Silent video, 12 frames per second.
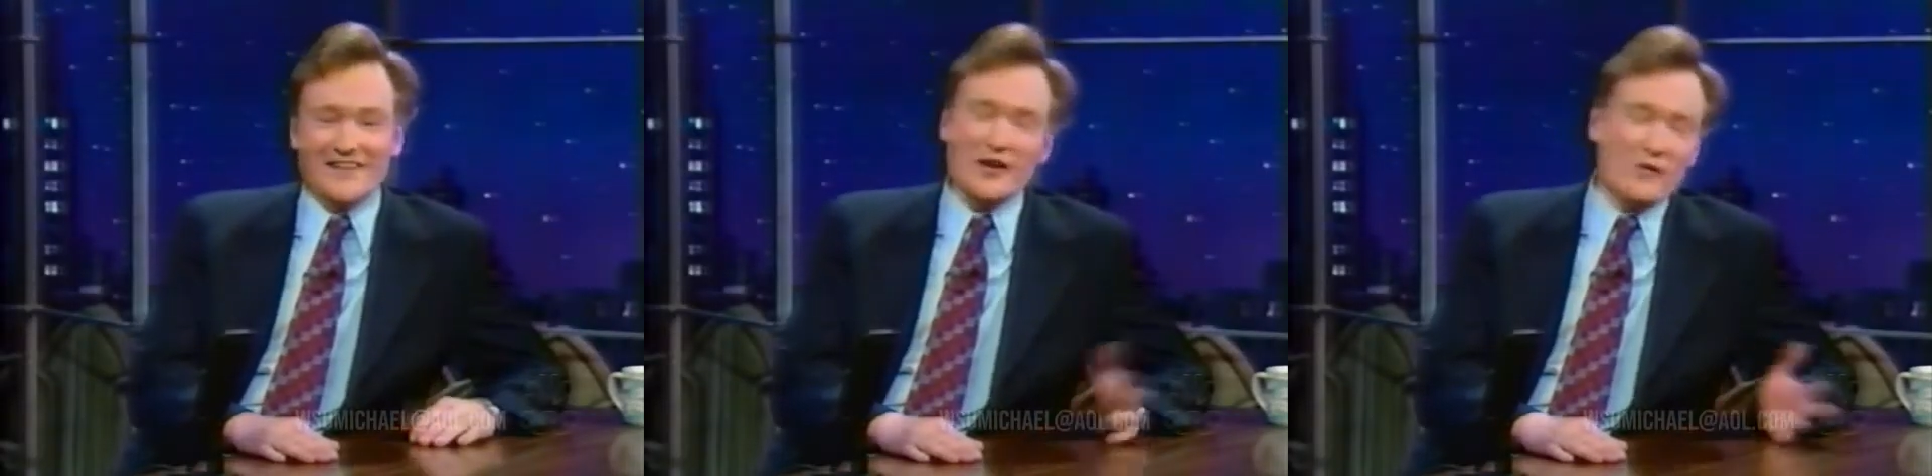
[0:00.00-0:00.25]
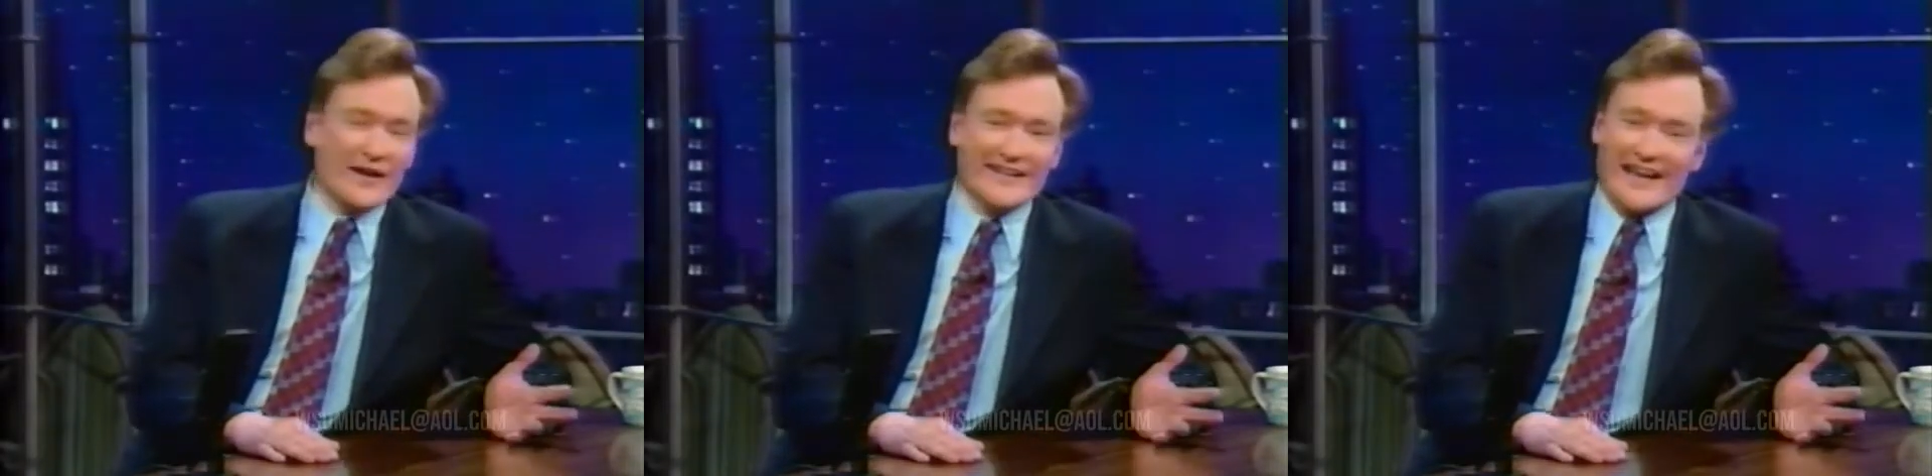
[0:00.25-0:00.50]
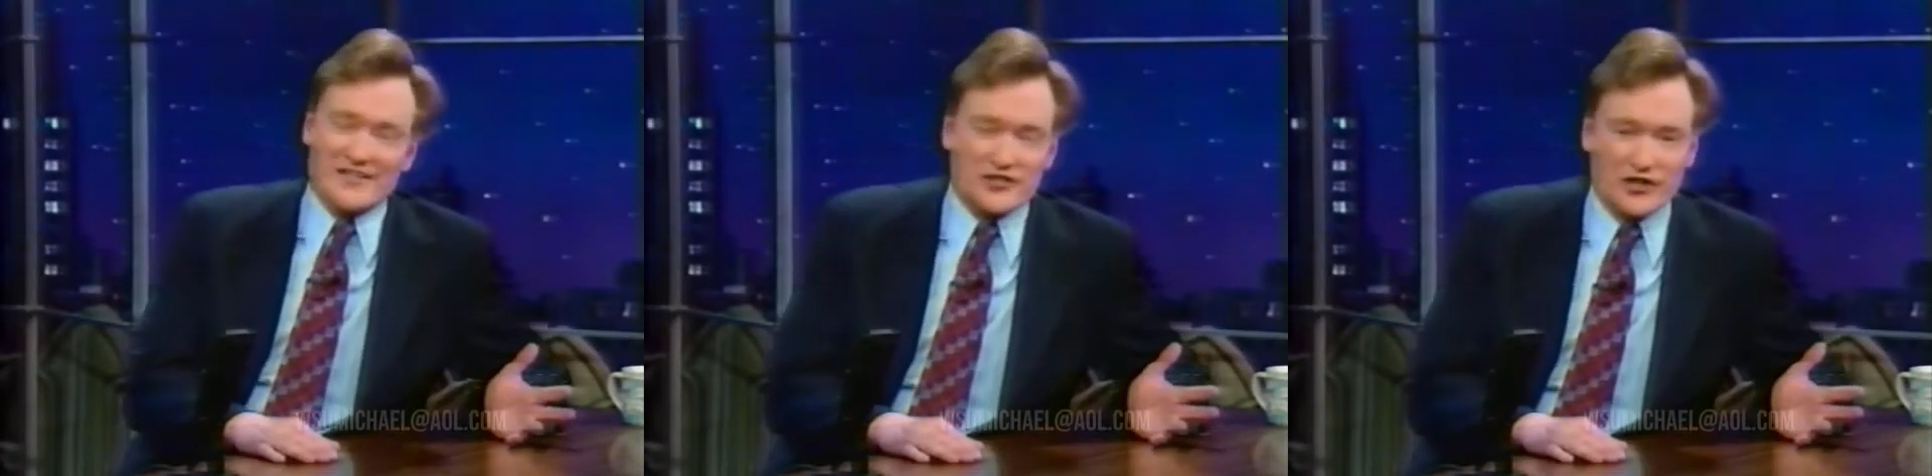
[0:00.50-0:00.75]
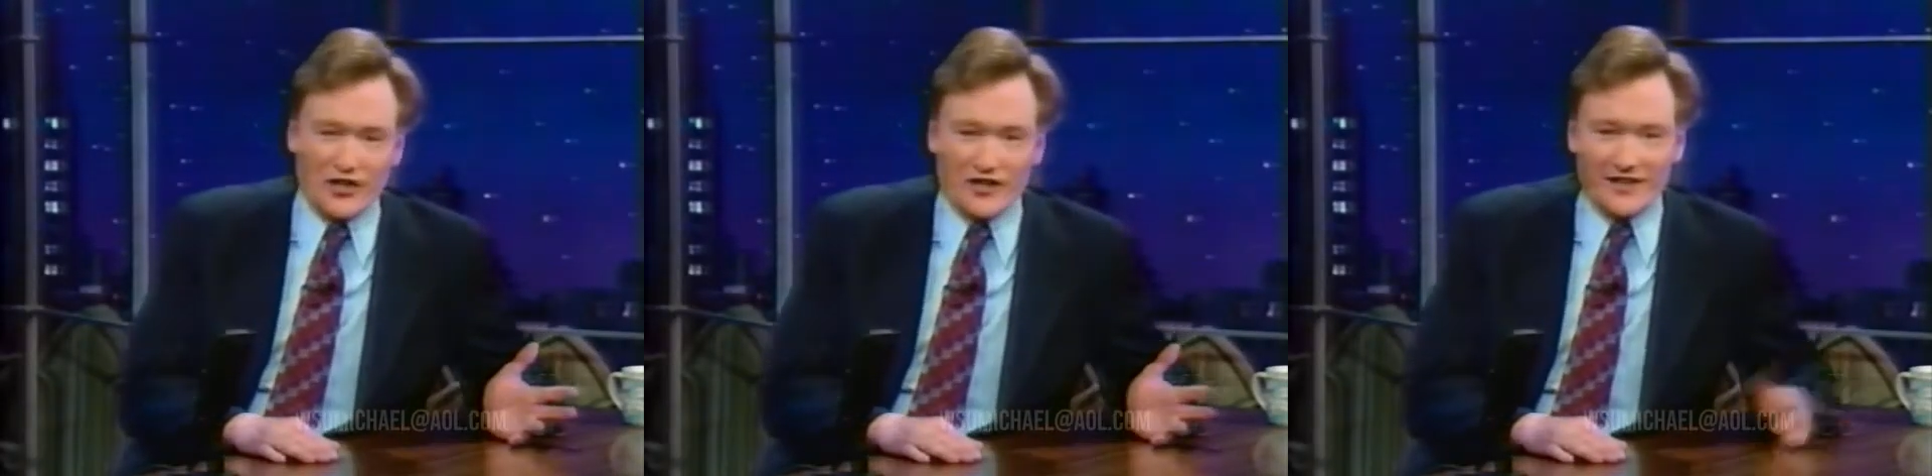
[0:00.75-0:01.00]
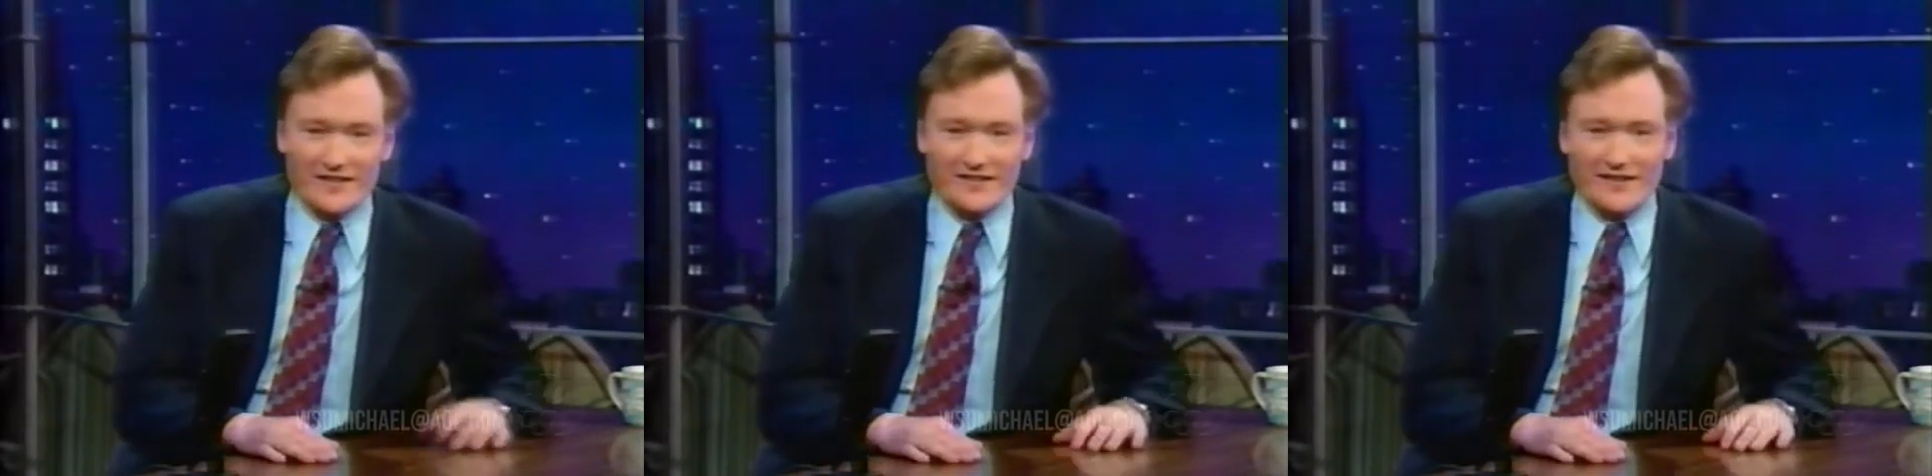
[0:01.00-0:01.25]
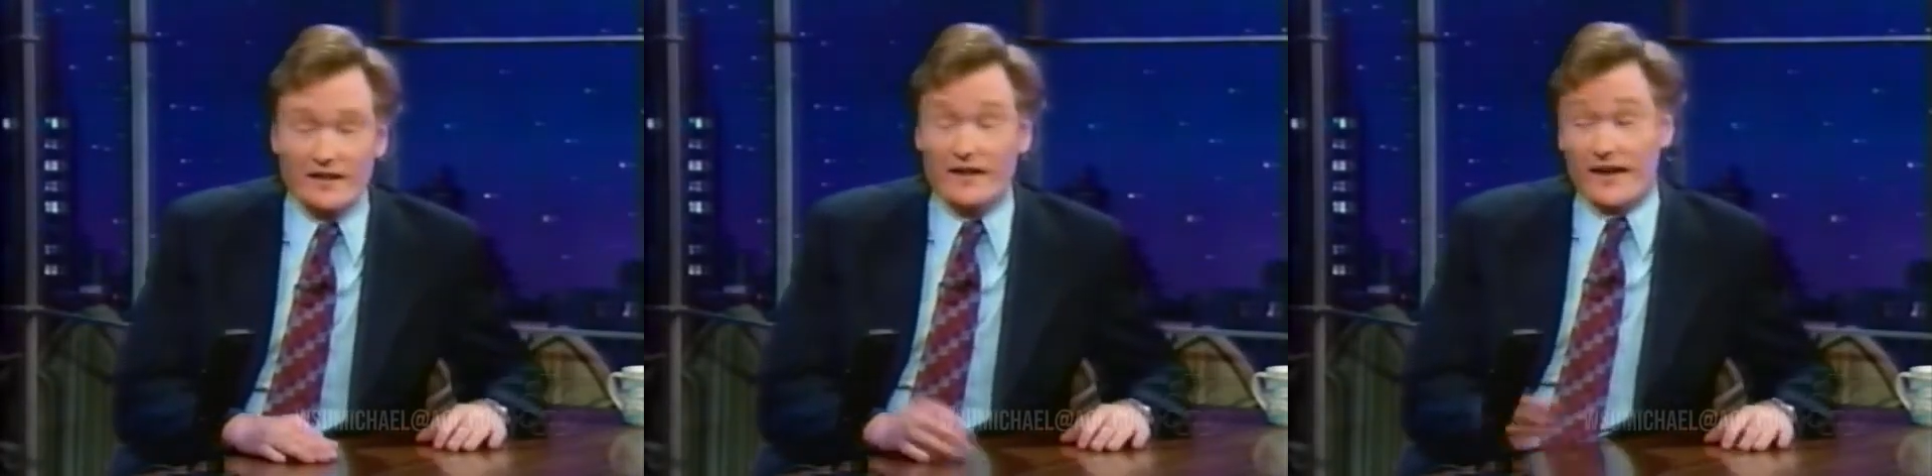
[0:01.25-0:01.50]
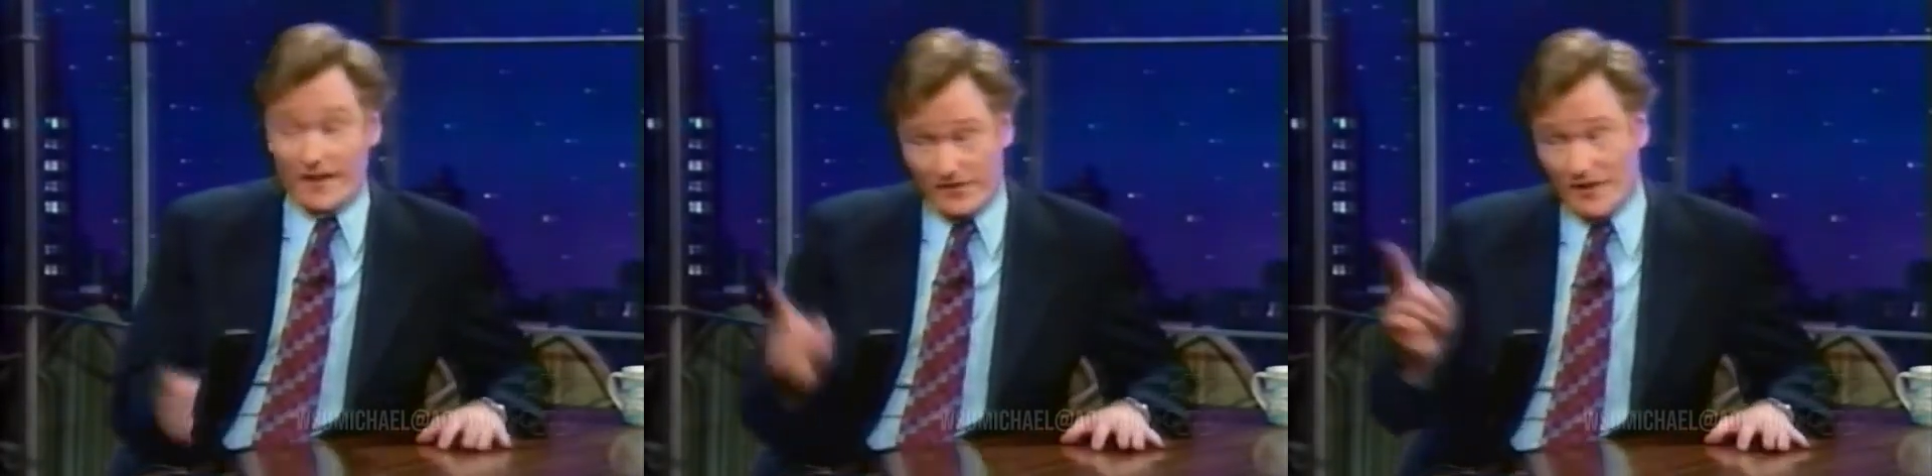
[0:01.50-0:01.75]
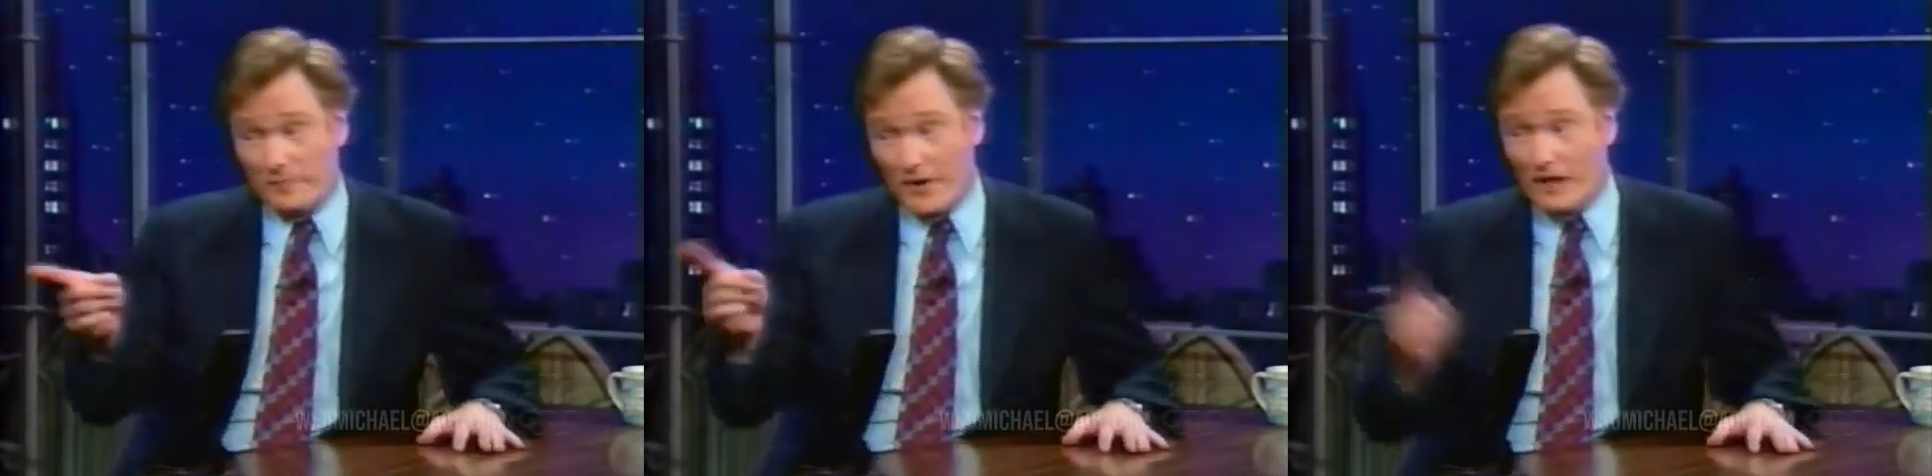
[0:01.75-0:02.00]
no one gets hurt
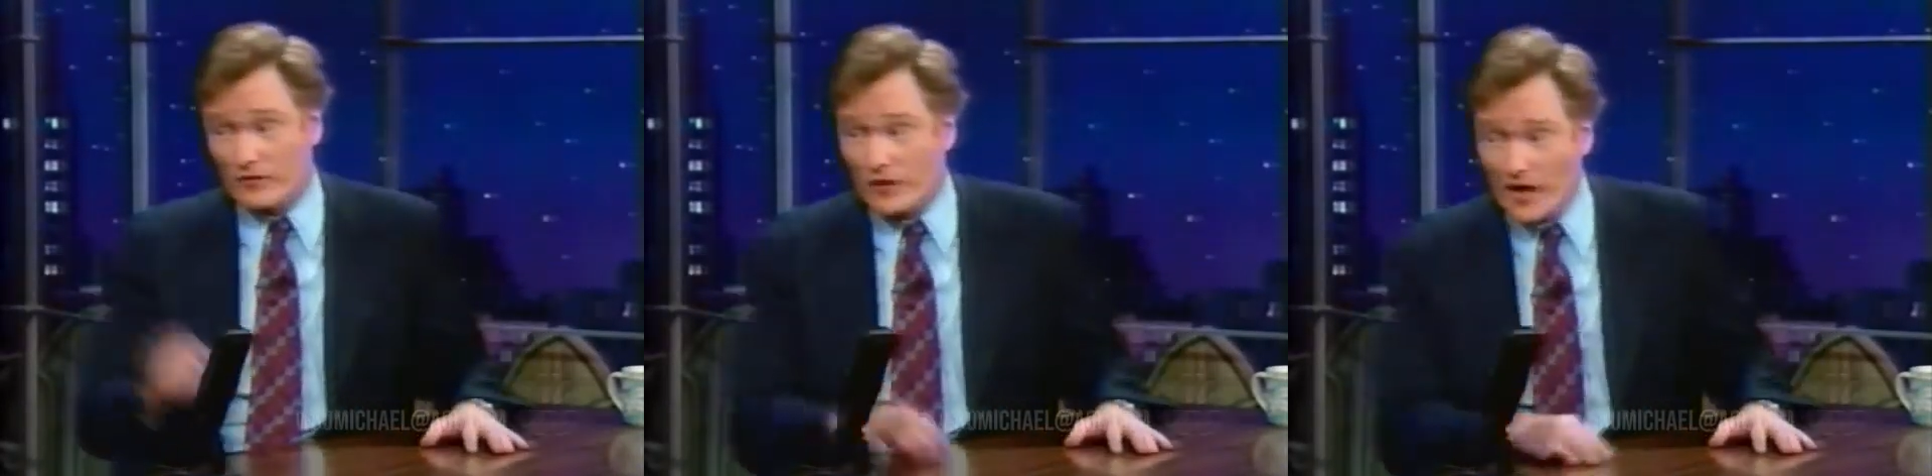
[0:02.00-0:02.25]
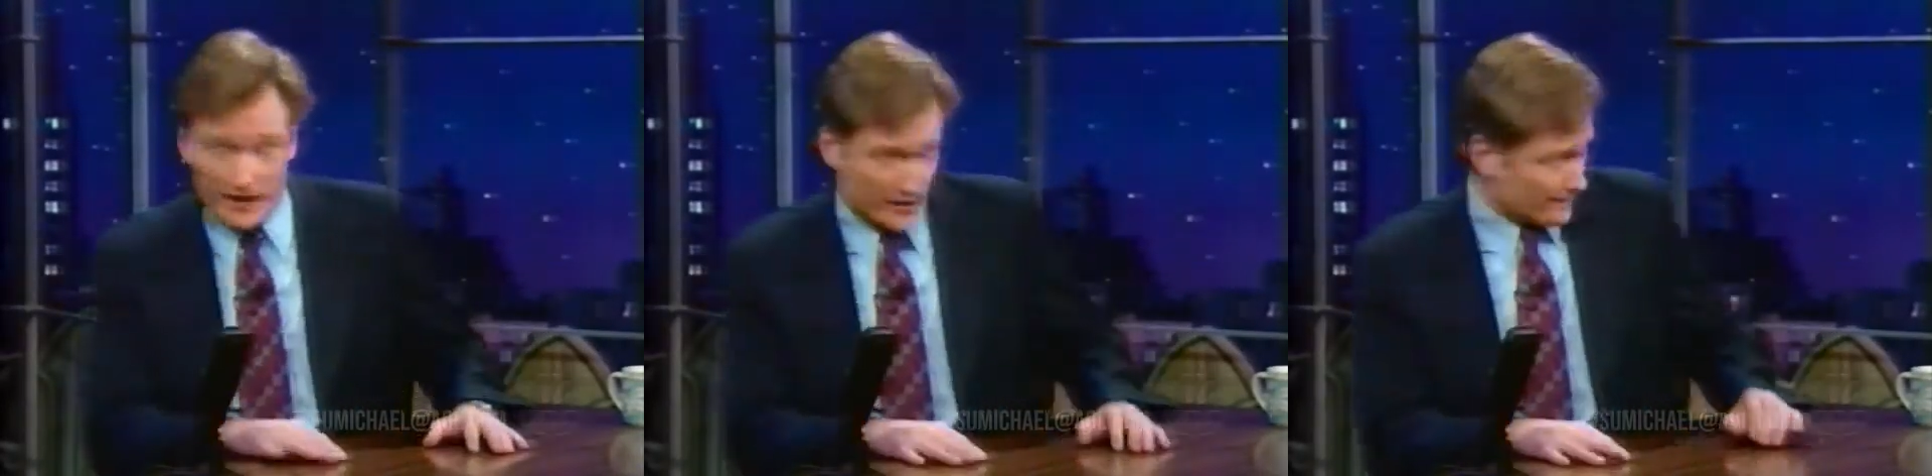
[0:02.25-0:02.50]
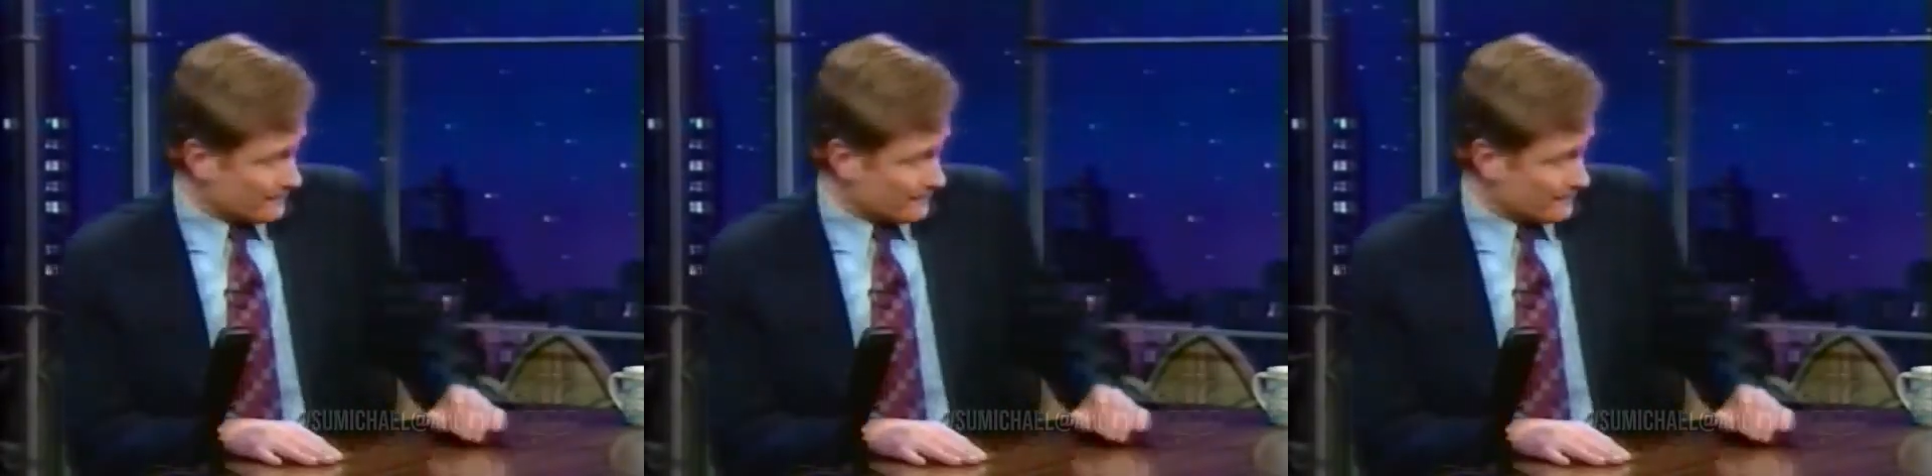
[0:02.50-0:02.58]
except Pavarotti.